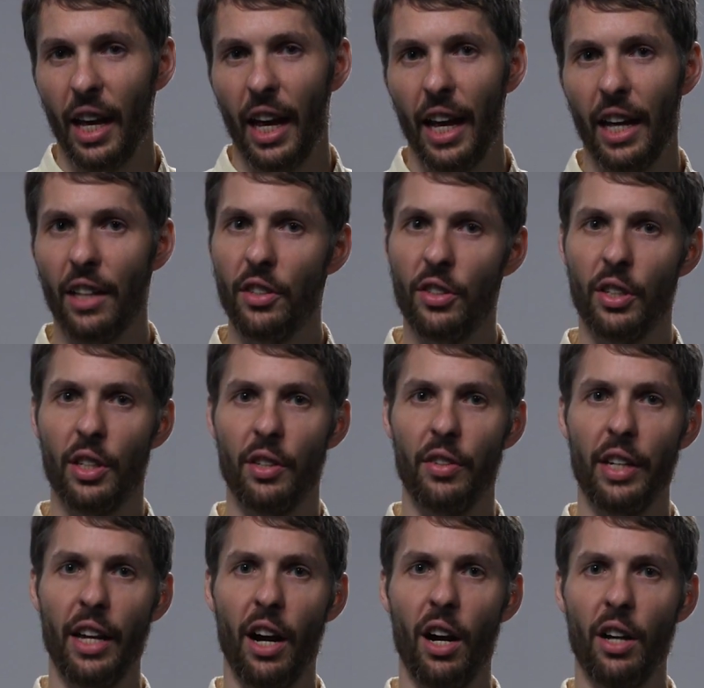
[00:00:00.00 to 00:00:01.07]
and
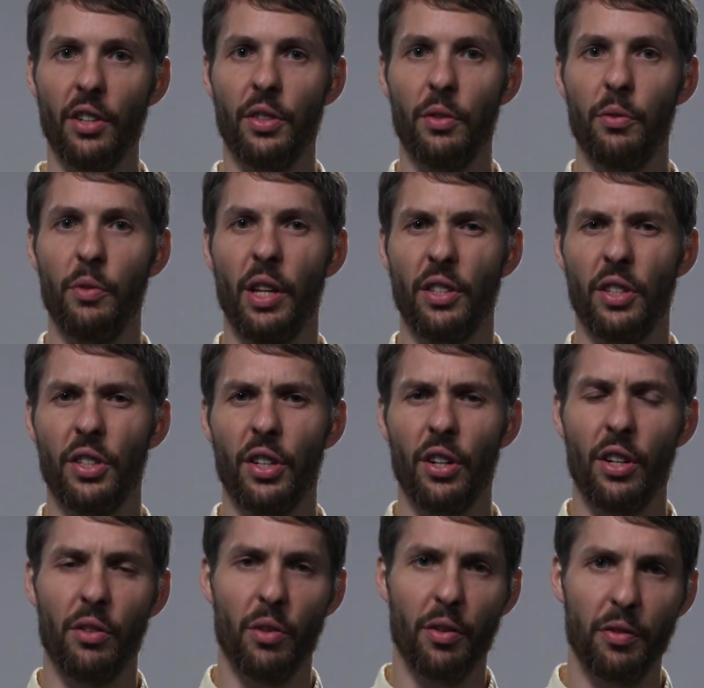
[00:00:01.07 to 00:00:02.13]
they aren't
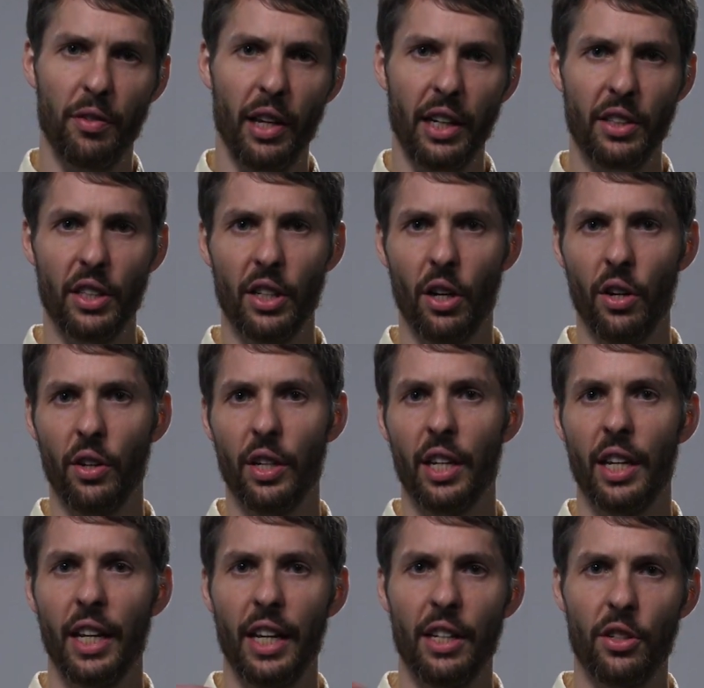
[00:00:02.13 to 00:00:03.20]
necessarily reflecting on
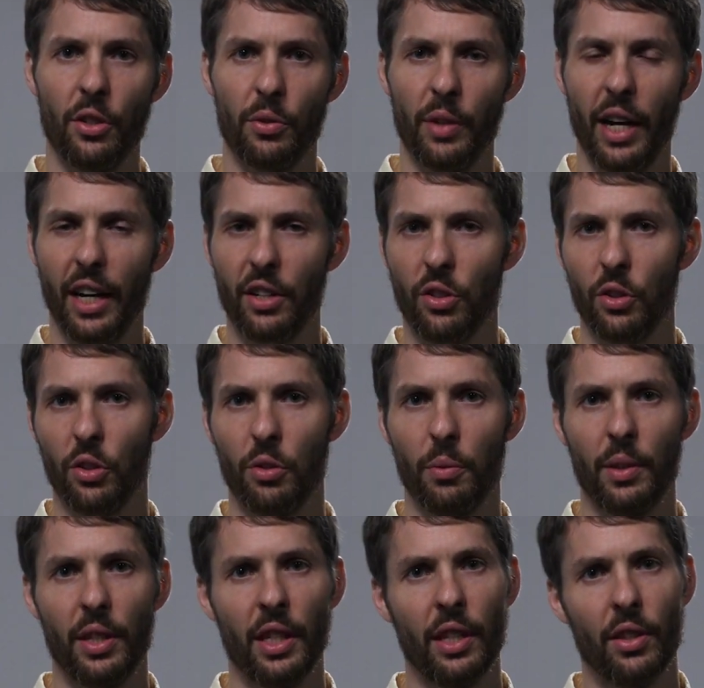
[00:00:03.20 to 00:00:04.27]
interactions
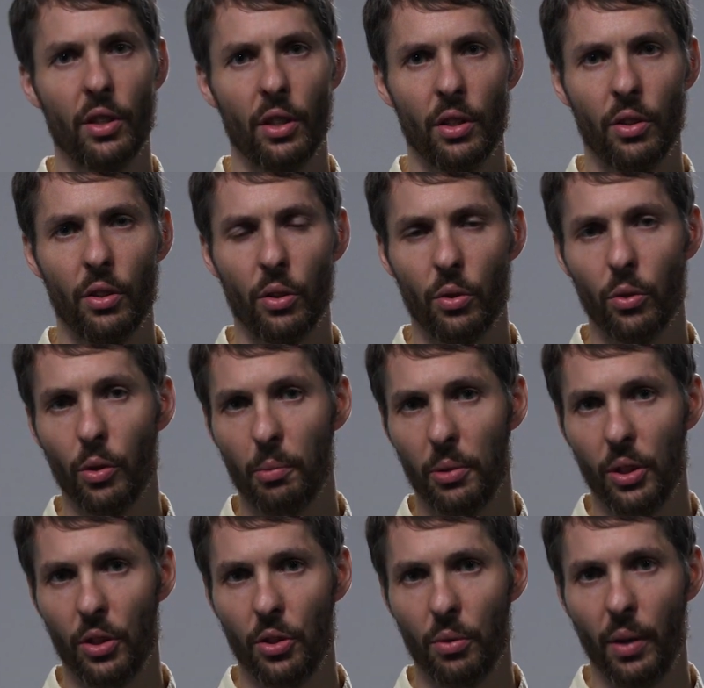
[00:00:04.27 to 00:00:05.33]
within the group
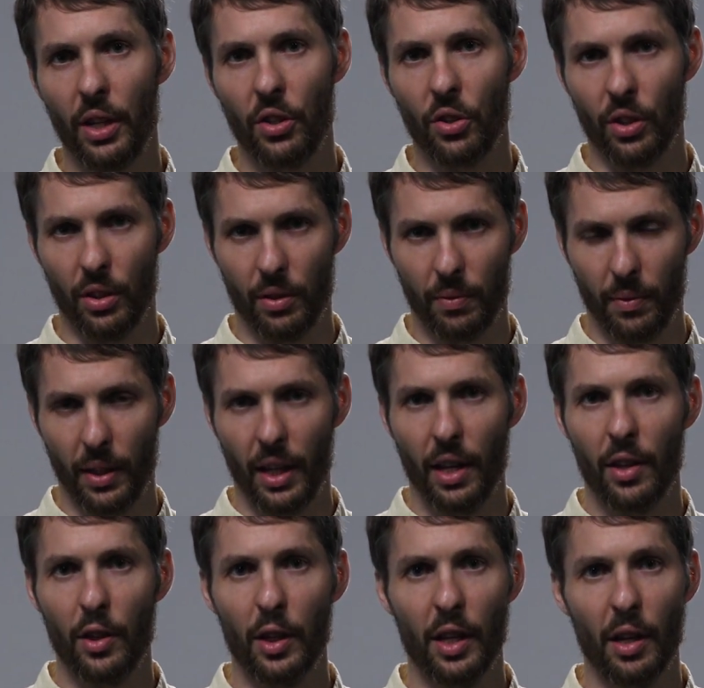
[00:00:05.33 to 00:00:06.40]
situation.
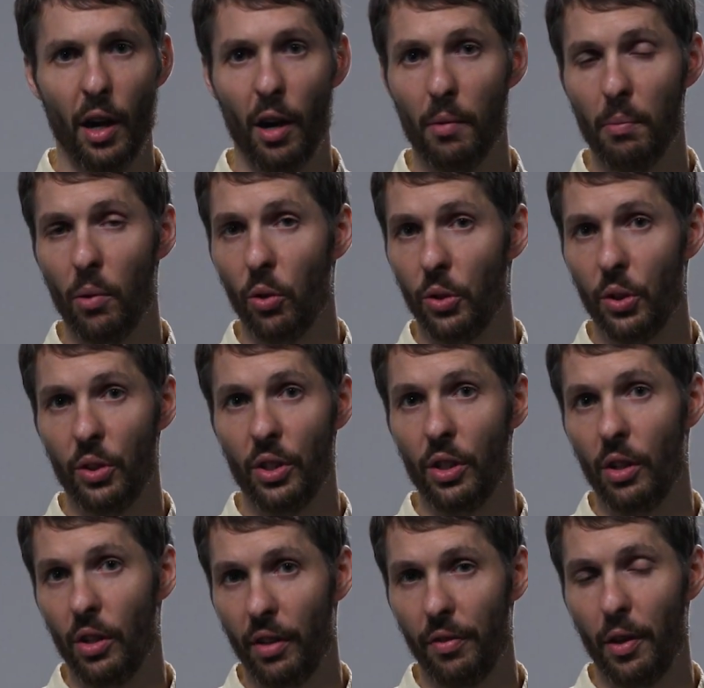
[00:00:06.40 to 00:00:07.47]
They are more,
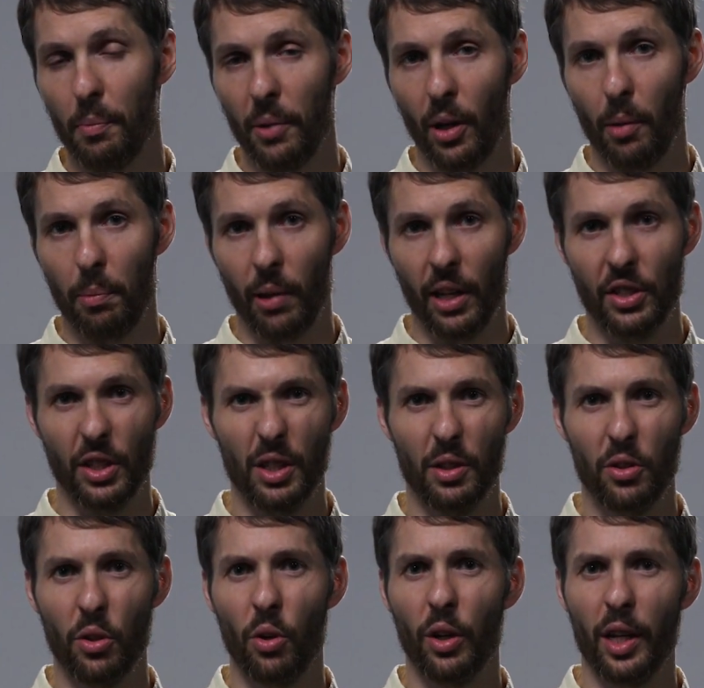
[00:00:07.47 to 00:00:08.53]
if they're monopolizing,
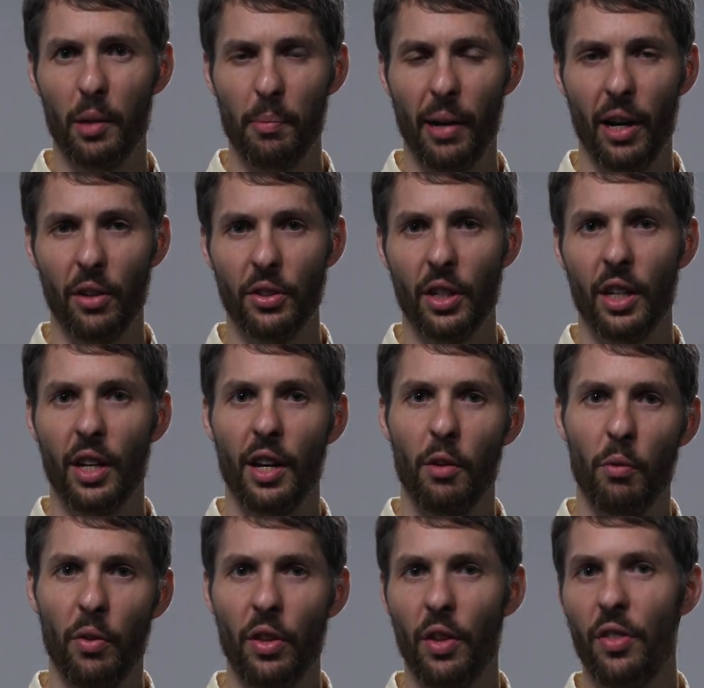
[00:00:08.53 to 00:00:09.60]
talking about
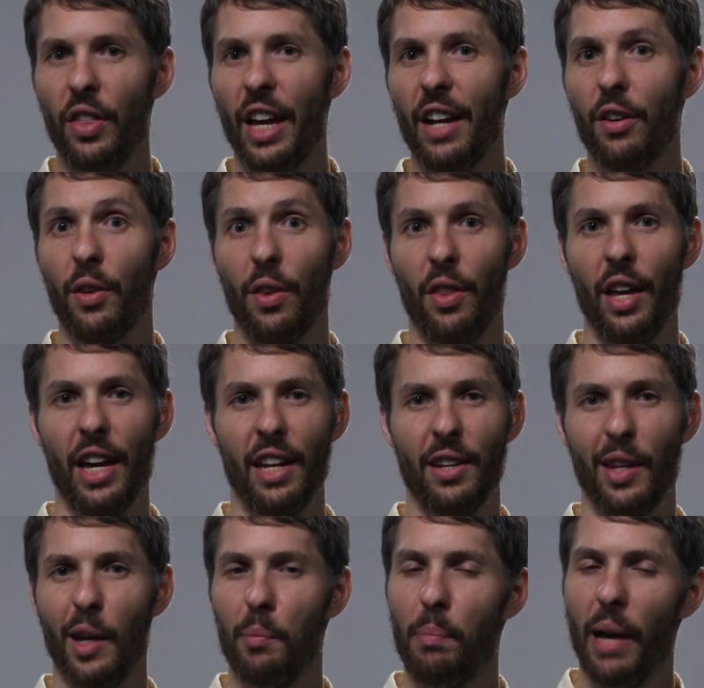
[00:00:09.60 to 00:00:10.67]
the there and
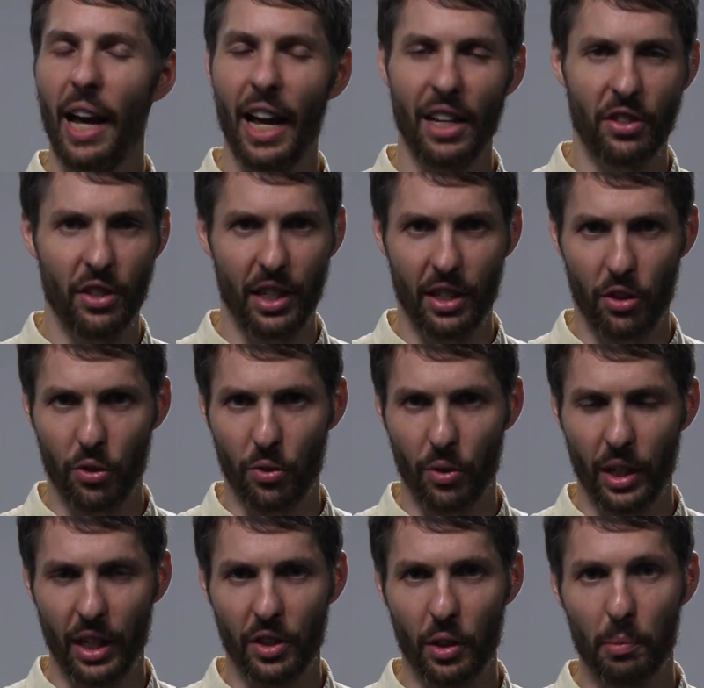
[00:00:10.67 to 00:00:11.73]
then, their past
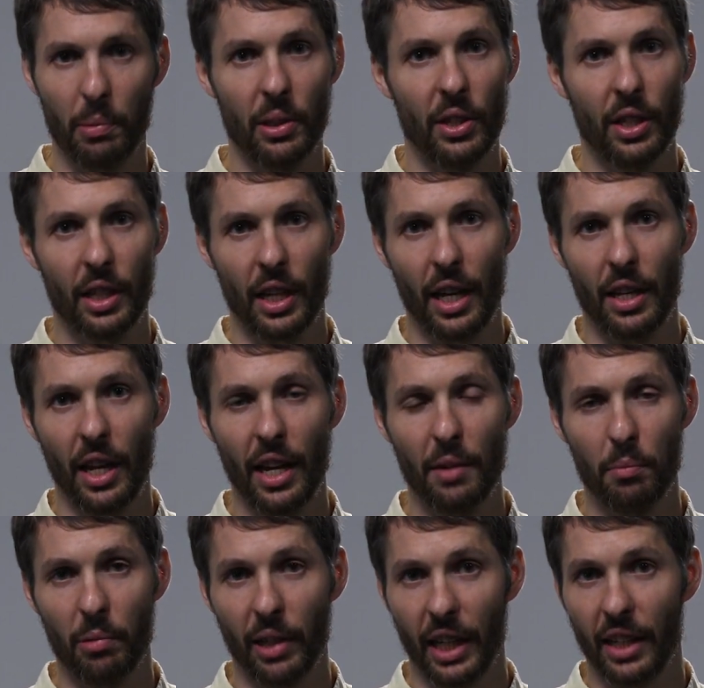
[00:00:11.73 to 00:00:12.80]
history,
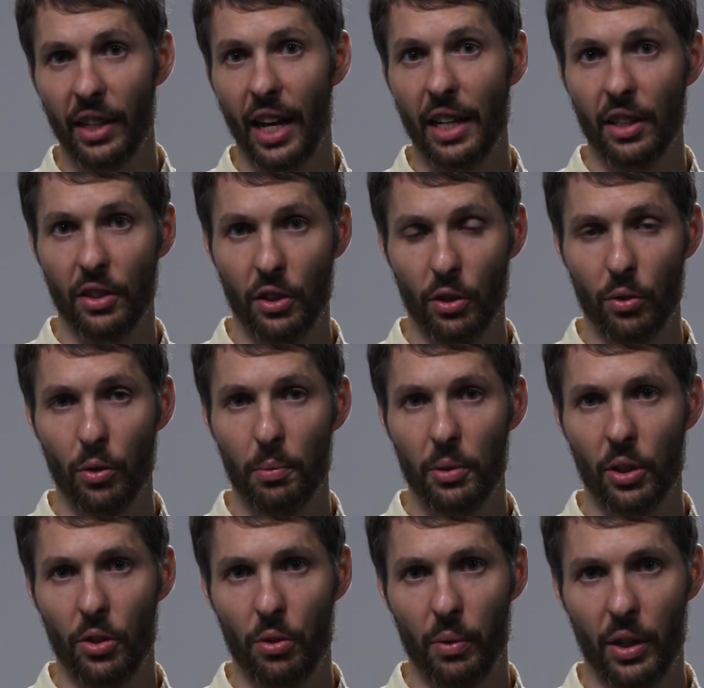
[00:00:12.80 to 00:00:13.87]
and bringing that into the group
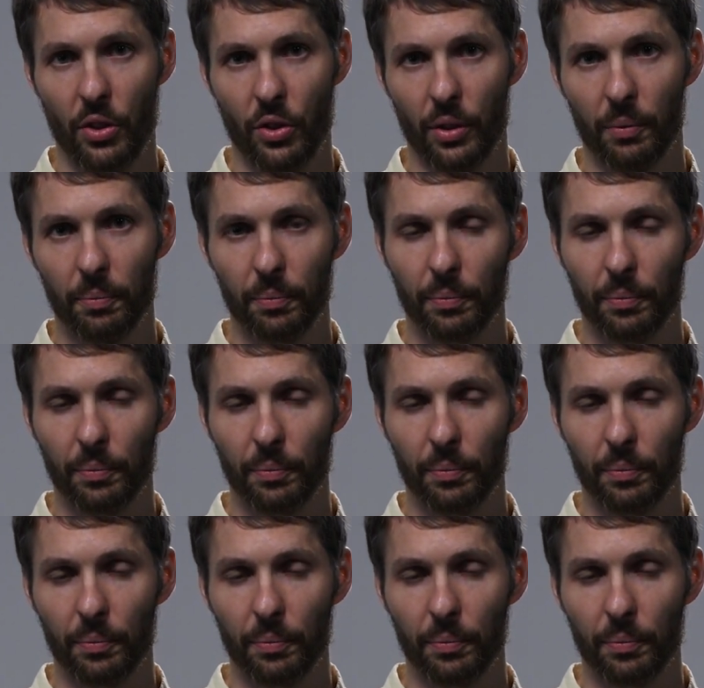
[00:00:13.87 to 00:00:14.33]
situation.